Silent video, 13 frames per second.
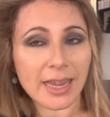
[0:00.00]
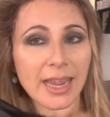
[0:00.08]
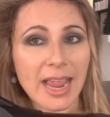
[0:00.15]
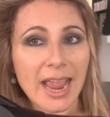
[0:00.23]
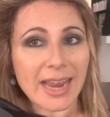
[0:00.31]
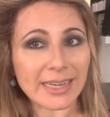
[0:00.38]

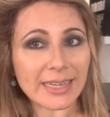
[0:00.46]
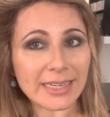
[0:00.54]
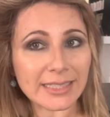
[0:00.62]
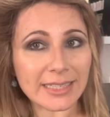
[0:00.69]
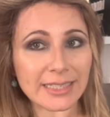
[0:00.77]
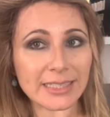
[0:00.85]
And it is
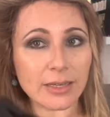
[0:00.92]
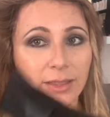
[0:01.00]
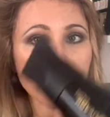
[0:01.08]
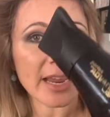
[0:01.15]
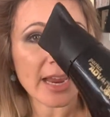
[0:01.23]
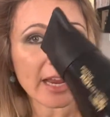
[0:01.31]
easy. The
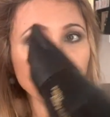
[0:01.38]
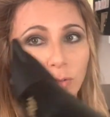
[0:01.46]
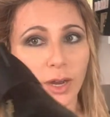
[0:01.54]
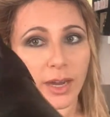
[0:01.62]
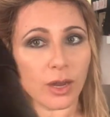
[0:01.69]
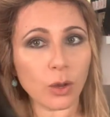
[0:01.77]

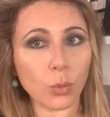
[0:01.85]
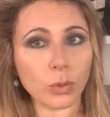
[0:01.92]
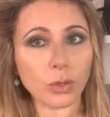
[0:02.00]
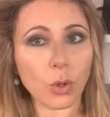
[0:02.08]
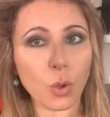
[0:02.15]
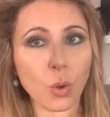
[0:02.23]
hairdryer will
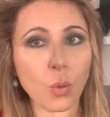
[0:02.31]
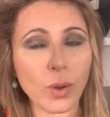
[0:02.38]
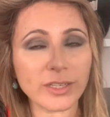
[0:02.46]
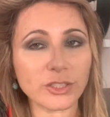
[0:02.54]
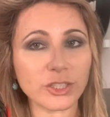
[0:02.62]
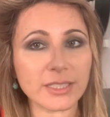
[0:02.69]

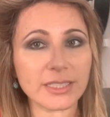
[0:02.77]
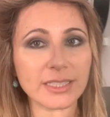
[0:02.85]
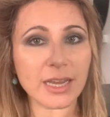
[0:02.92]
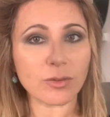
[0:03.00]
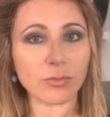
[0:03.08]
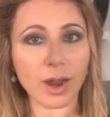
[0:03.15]
always just
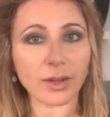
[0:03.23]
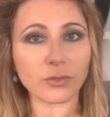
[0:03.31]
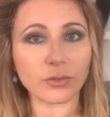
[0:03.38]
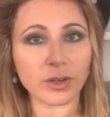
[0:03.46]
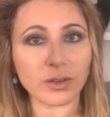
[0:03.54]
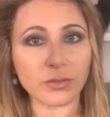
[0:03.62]
stay right in
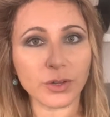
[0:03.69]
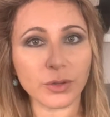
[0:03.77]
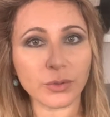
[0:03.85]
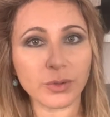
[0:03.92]
front of you.